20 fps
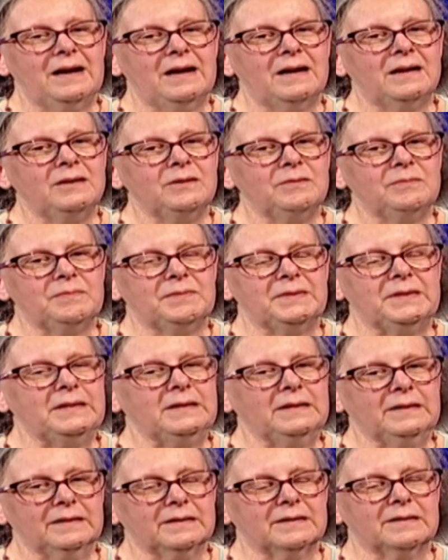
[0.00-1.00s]
I
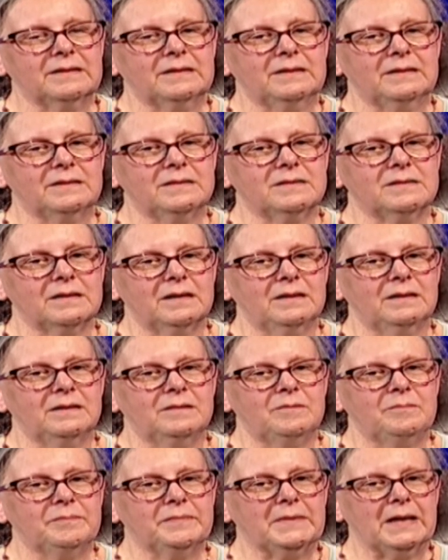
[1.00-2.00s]
think that
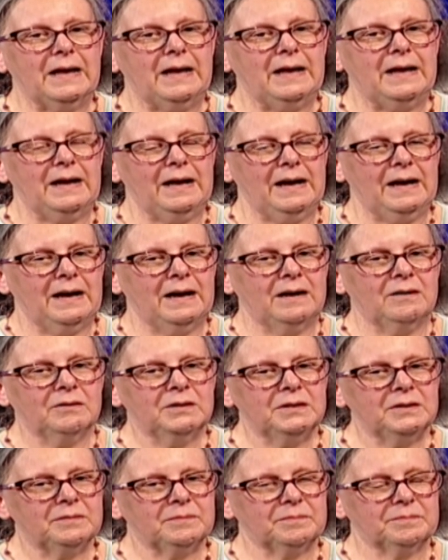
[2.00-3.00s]

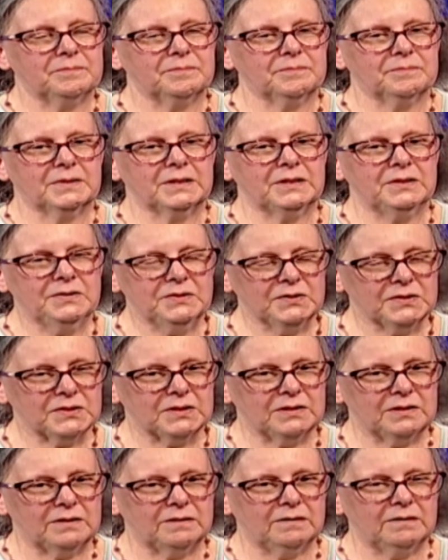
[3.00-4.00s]
our
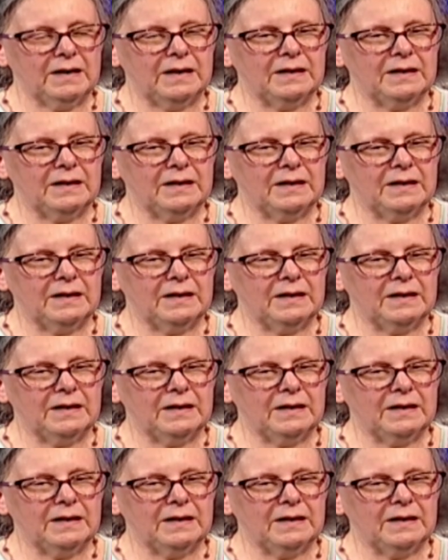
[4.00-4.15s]
concern.